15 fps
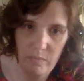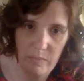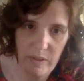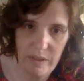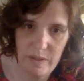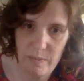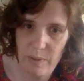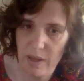
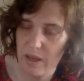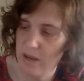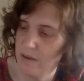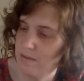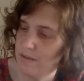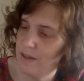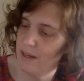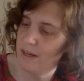Let's
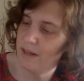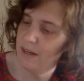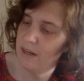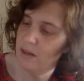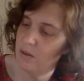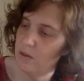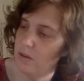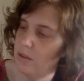behave
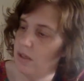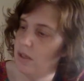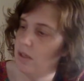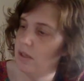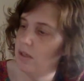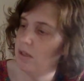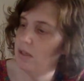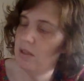now.
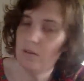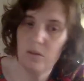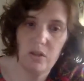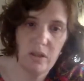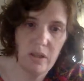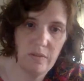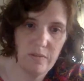Looking